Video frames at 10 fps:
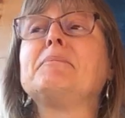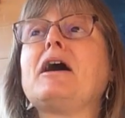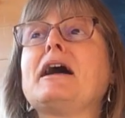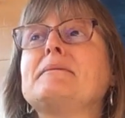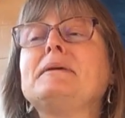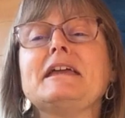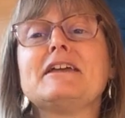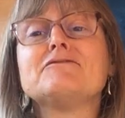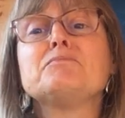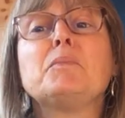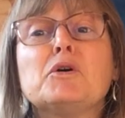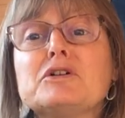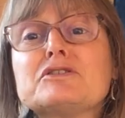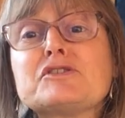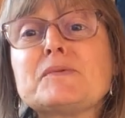by being given
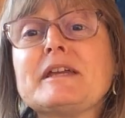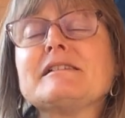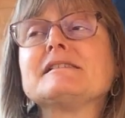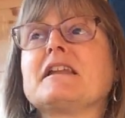boiled sweets.